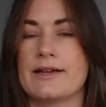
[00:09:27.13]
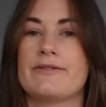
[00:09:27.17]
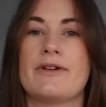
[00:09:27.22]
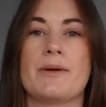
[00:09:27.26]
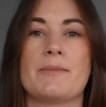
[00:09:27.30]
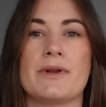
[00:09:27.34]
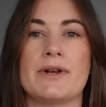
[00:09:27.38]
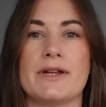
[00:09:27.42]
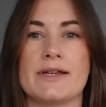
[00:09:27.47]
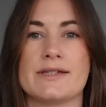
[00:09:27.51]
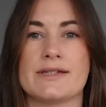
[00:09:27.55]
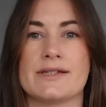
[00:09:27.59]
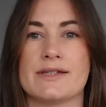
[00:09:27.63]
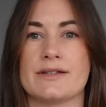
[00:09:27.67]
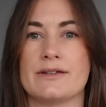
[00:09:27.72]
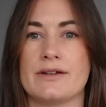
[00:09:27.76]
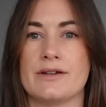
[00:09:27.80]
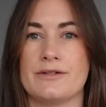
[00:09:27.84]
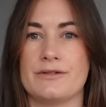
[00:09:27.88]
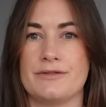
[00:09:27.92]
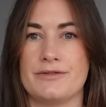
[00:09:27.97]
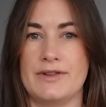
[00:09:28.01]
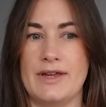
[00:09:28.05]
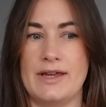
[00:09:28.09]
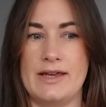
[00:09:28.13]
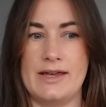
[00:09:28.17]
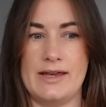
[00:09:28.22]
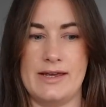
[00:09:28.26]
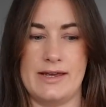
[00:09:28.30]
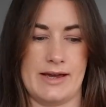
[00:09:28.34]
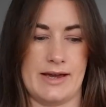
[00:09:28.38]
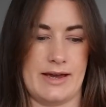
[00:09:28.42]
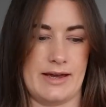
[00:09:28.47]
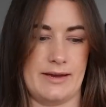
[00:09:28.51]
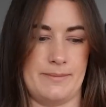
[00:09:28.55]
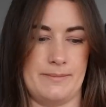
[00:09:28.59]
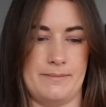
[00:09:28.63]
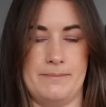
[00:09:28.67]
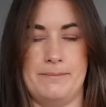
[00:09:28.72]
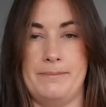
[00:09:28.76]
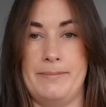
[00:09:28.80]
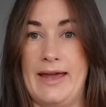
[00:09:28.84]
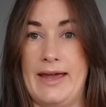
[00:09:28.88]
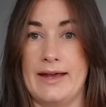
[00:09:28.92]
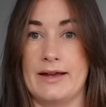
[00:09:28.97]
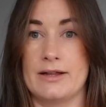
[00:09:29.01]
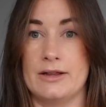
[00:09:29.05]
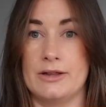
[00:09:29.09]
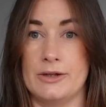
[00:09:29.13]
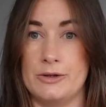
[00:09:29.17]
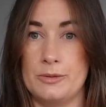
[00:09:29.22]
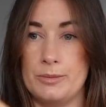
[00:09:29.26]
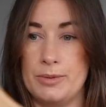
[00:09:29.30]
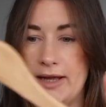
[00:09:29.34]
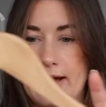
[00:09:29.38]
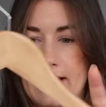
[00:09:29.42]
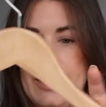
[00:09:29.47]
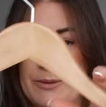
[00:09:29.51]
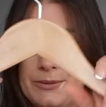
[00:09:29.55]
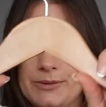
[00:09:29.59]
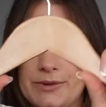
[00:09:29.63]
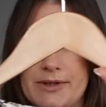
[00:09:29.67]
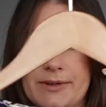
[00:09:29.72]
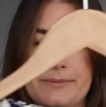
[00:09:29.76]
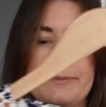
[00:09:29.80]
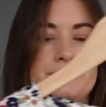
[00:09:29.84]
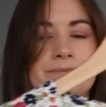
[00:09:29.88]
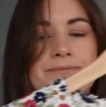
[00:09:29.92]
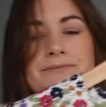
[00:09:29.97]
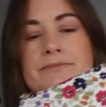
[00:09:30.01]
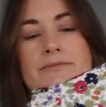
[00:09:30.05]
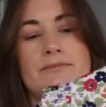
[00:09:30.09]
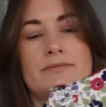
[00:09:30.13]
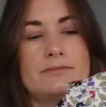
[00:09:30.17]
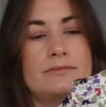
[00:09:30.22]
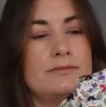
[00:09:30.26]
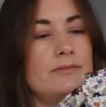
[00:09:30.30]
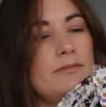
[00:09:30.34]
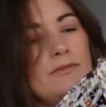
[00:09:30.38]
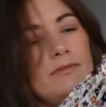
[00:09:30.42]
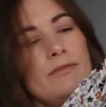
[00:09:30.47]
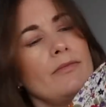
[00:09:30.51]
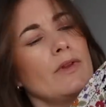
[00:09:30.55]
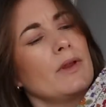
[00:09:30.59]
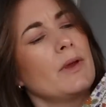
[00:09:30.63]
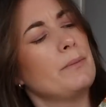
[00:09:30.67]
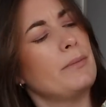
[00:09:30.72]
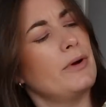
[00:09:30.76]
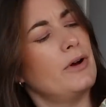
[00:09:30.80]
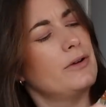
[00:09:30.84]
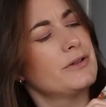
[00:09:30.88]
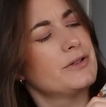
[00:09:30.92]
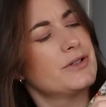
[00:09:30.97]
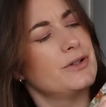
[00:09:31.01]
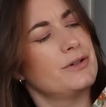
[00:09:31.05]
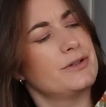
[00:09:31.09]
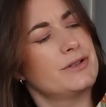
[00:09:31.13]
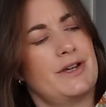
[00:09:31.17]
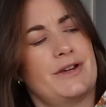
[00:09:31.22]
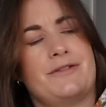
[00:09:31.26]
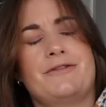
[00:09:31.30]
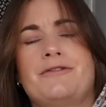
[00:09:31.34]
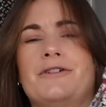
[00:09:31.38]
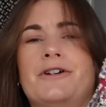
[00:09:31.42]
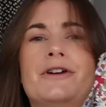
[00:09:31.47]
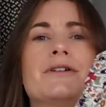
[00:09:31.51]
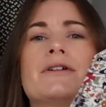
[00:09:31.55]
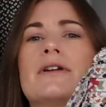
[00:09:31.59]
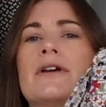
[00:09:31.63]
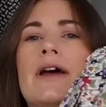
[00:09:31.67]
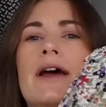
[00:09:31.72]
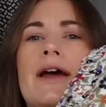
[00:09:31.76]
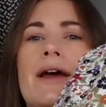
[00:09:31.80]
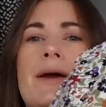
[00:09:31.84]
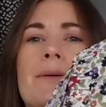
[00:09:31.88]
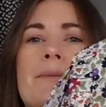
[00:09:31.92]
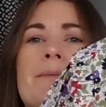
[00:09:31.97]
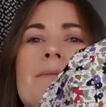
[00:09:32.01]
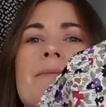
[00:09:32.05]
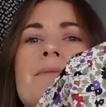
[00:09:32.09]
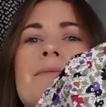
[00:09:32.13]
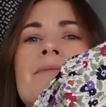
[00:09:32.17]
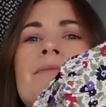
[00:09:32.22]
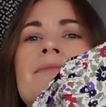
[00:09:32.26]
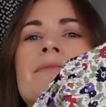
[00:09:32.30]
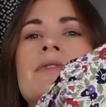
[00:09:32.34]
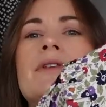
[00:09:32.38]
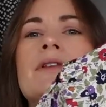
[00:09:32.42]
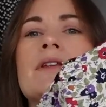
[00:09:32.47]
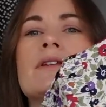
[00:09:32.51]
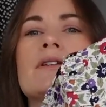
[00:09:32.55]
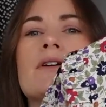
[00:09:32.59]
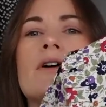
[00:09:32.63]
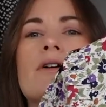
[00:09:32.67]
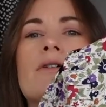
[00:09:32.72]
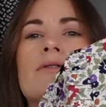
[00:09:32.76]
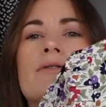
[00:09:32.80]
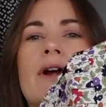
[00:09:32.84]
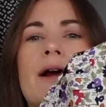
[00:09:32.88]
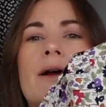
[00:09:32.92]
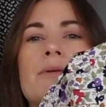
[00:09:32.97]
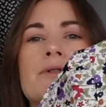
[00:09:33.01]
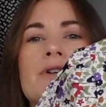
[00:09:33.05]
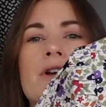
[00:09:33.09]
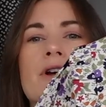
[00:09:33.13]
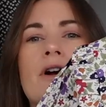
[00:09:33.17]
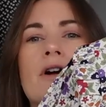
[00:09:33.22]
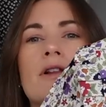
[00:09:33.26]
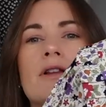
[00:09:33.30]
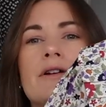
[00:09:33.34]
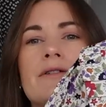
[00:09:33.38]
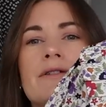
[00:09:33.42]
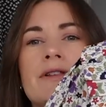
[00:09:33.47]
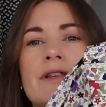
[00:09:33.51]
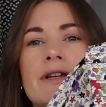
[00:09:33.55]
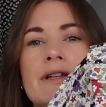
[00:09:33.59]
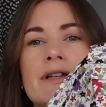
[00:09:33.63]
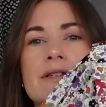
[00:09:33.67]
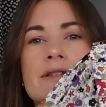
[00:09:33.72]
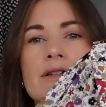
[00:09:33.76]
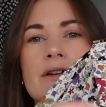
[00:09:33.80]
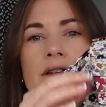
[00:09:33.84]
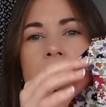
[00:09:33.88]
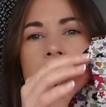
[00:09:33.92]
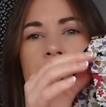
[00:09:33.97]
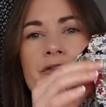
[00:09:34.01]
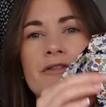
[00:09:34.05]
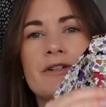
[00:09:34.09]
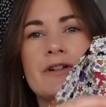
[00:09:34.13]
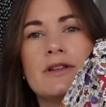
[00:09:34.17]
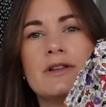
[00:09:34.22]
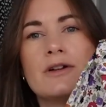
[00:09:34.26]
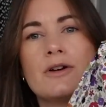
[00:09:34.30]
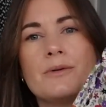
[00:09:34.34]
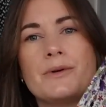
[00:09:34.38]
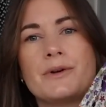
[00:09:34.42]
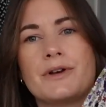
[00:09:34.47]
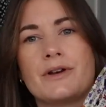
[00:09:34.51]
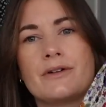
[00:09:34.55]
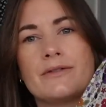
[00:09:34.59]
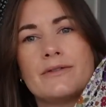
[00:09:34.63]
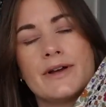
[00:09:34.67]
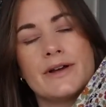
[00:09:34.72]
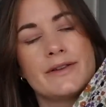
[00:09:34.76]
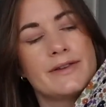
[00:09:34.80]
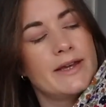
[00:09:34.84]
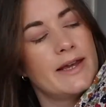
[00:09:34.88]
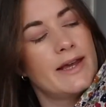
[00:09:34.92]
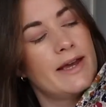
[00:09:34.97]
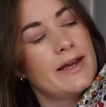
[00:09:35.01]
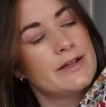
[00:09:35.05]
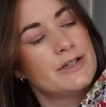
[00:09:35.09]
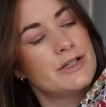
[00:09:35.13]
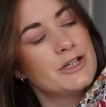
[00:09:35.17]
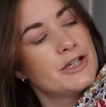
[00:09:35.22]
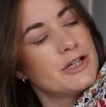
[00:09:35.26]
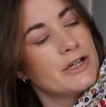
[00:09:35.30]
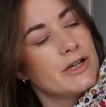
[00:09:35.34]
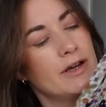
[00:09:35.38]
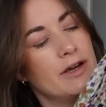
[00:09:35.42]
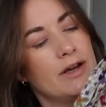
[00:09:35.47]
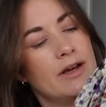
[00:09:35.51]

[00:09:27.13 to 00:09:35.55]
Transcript: reminiscent of the Bakerloo blouse, but also different. It's got a rounder collar, and then it's got that frill going on around the edge,